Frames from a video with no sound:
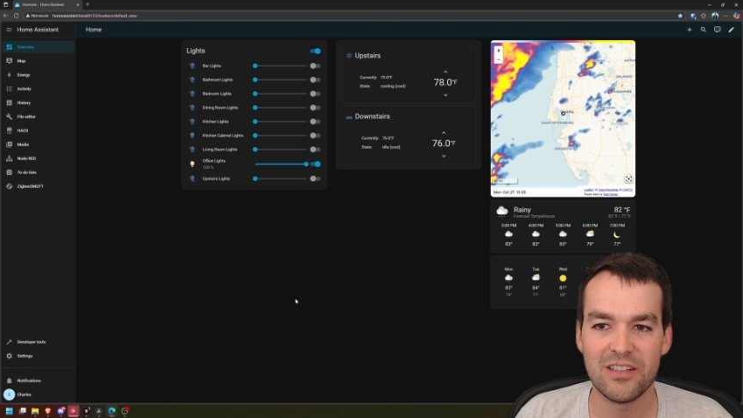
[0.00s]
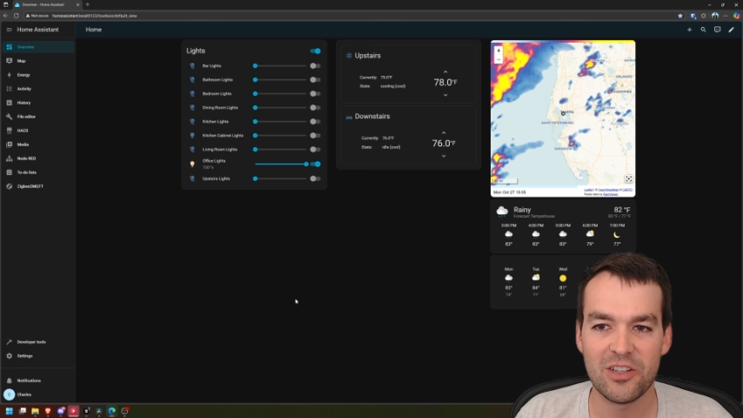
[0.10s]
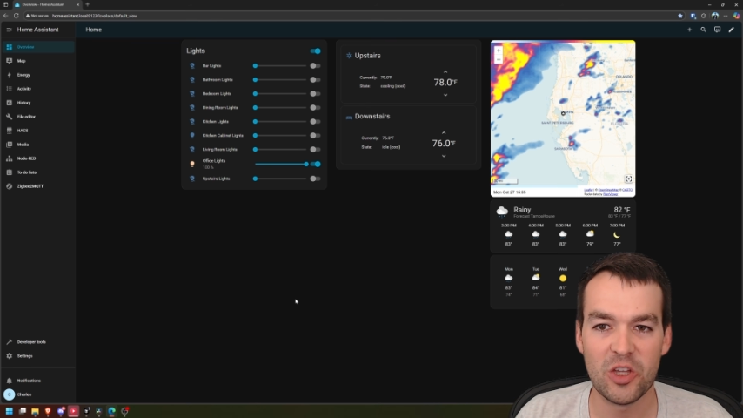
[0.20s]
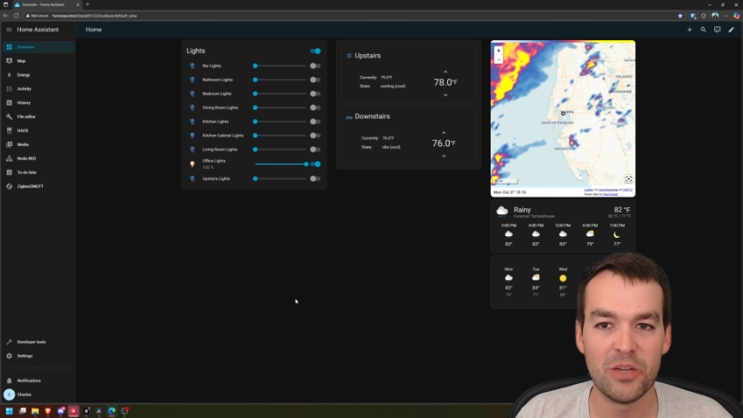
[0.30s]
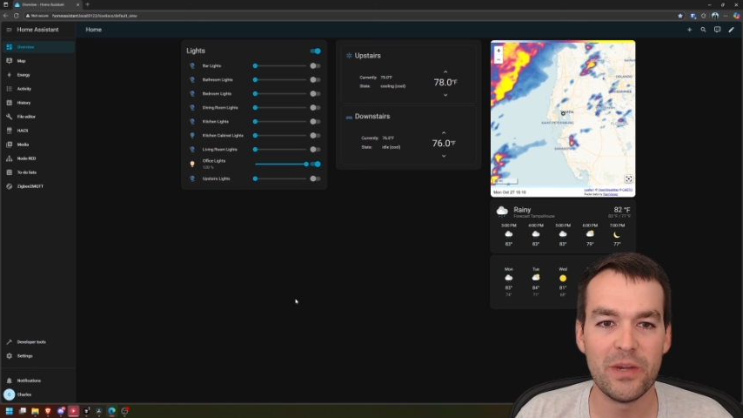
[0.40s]

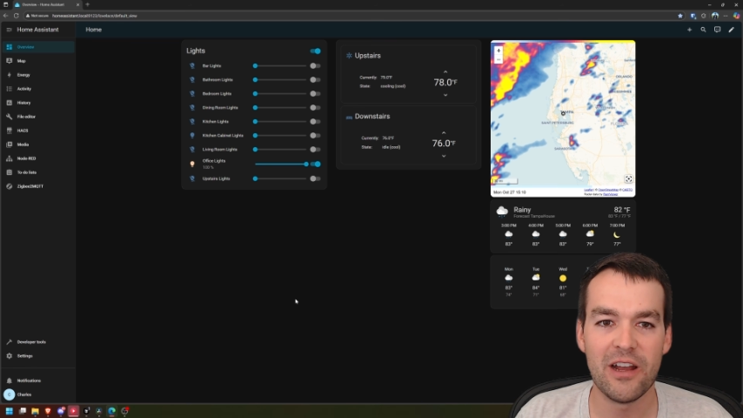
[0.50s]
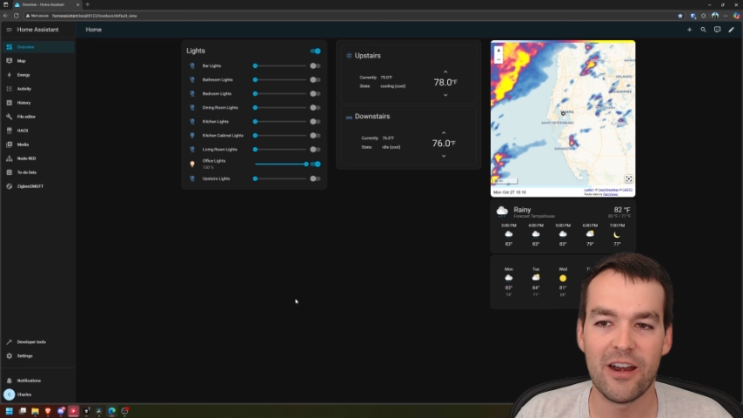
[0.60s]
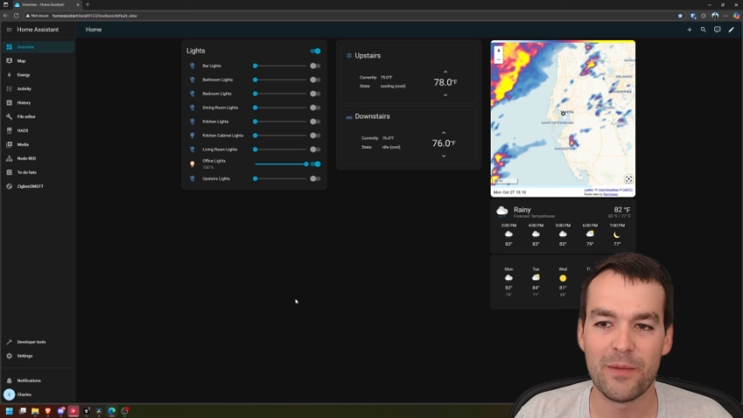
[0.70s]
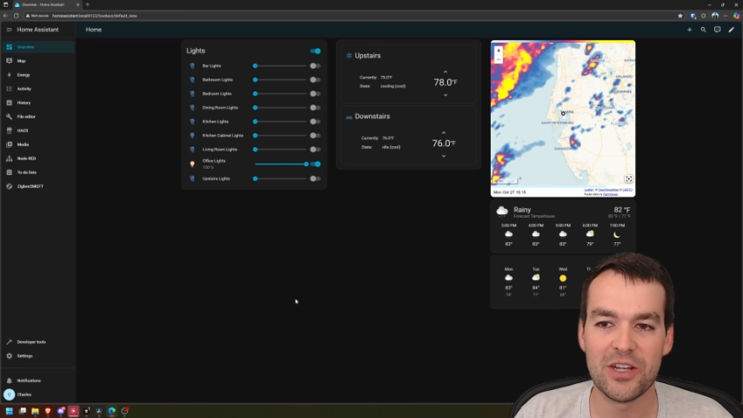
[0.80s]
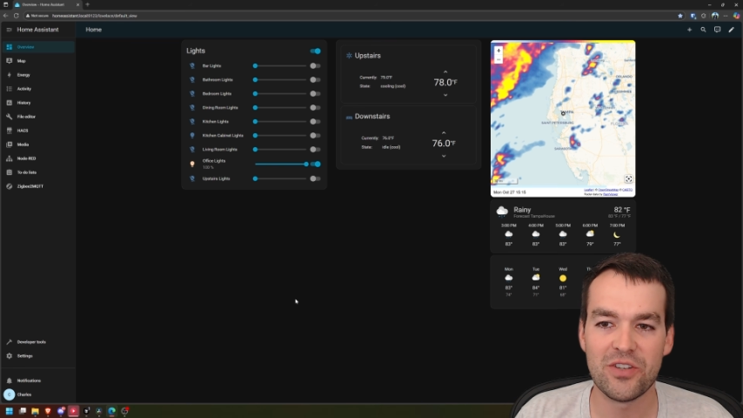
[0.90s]
Could there be an
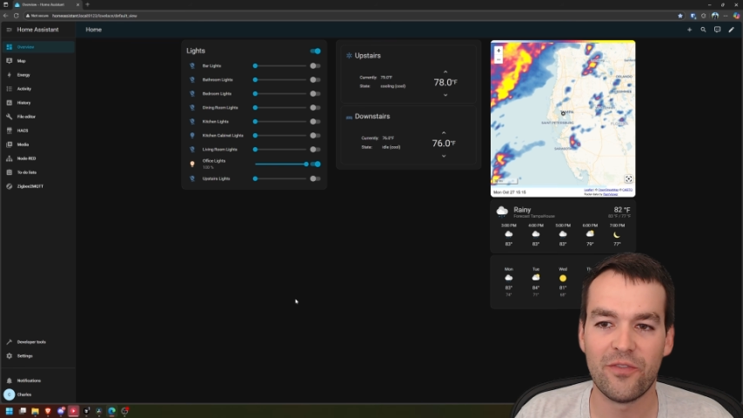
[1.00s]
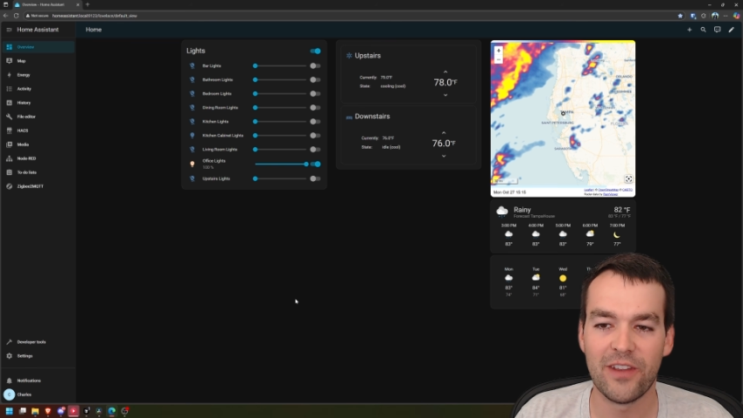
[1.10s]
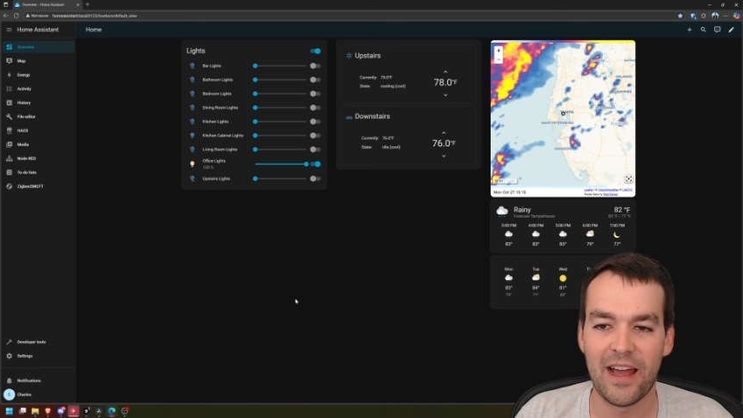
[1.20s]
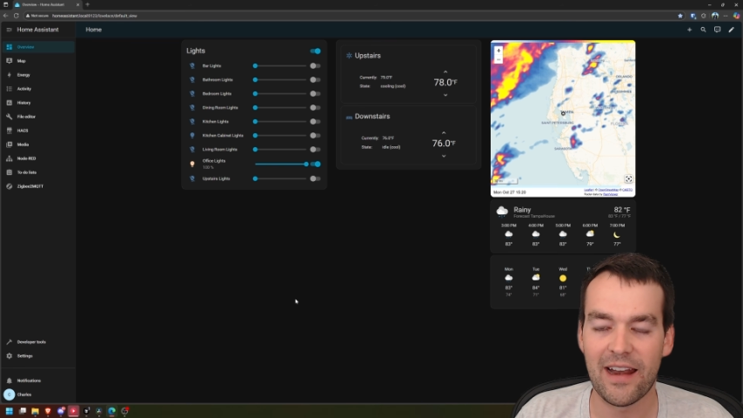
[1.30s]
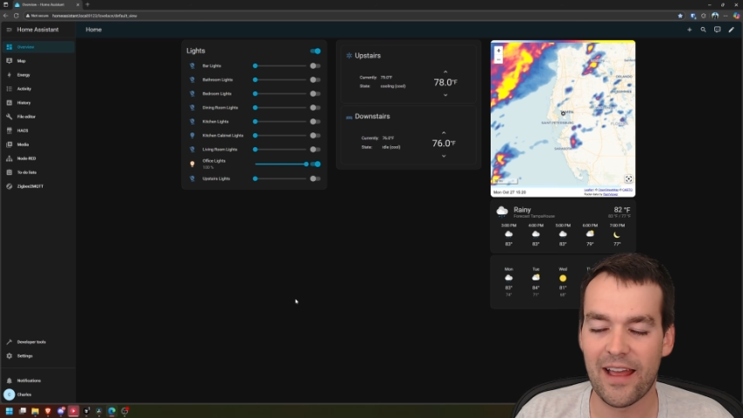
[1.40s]
automation for
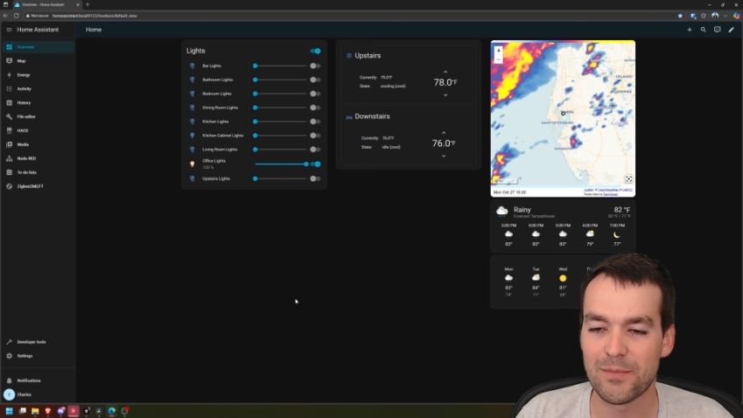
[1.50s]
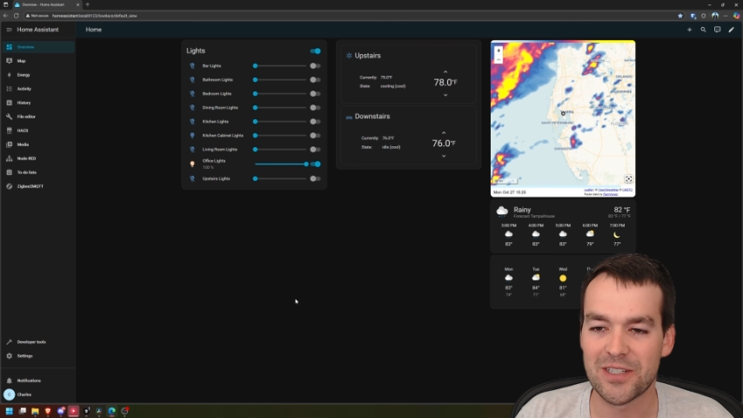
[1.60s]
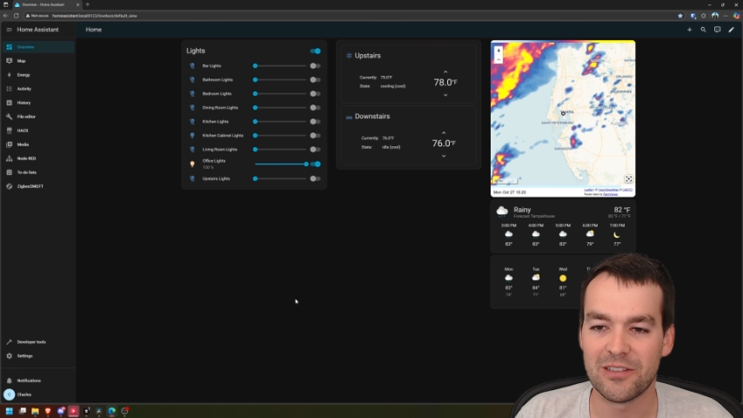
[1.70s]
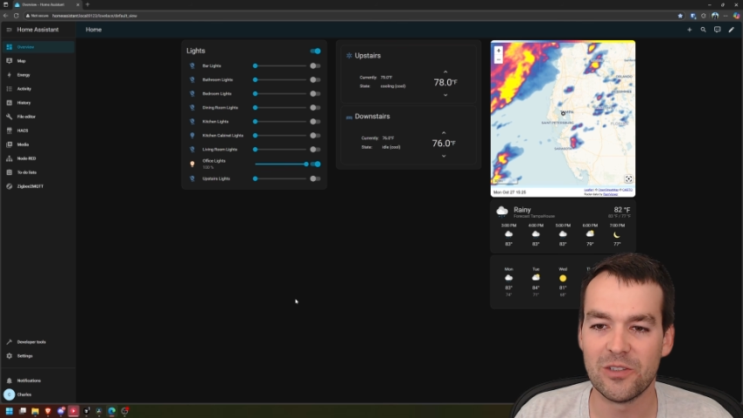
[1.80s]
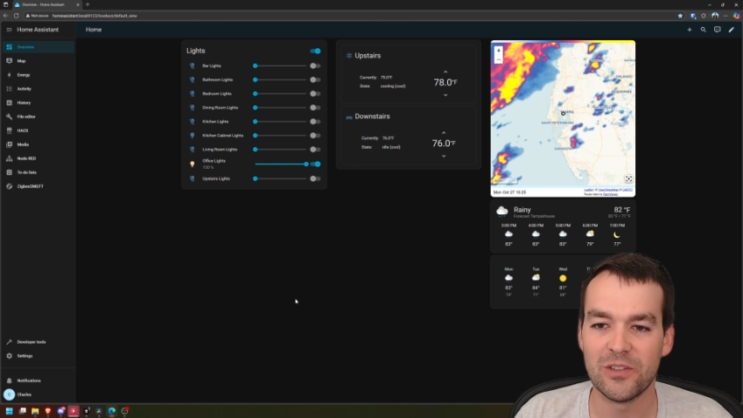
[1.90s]
that?
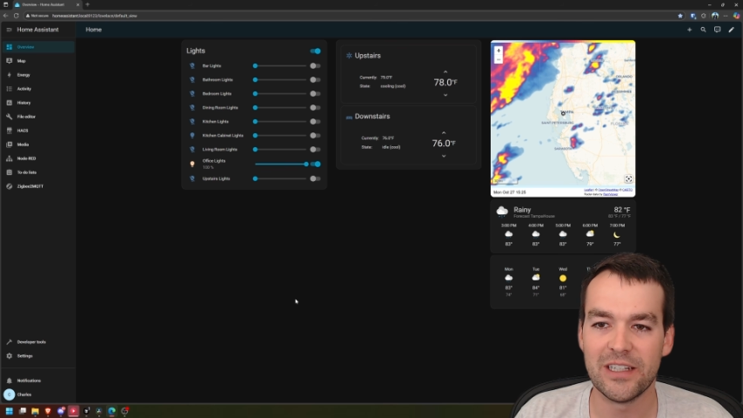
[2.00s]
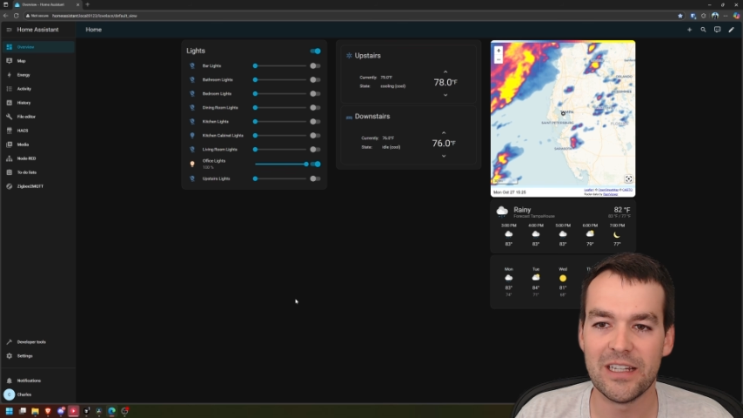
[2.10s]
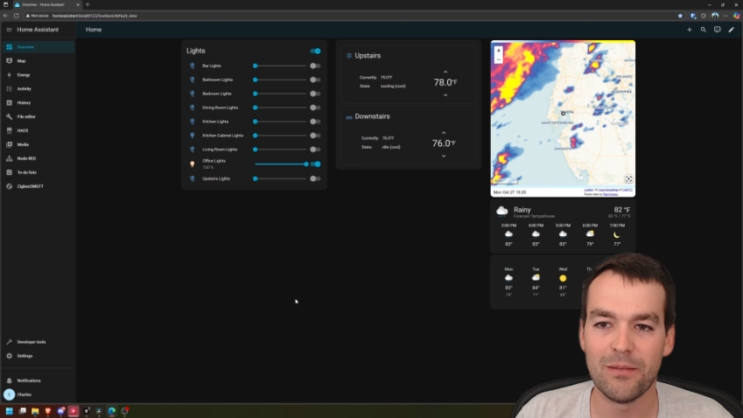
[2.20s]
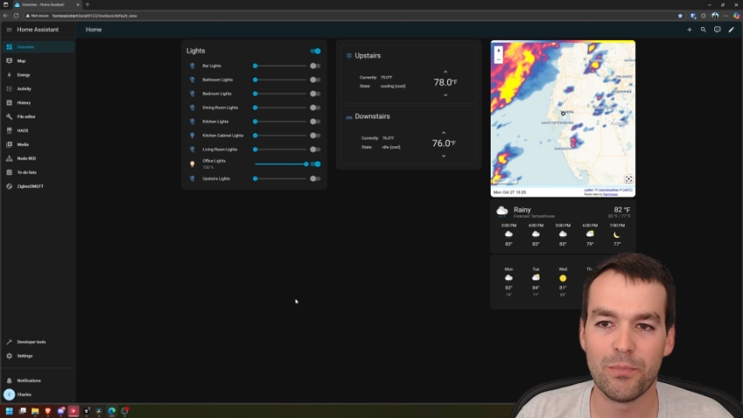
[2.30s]
Absolutely.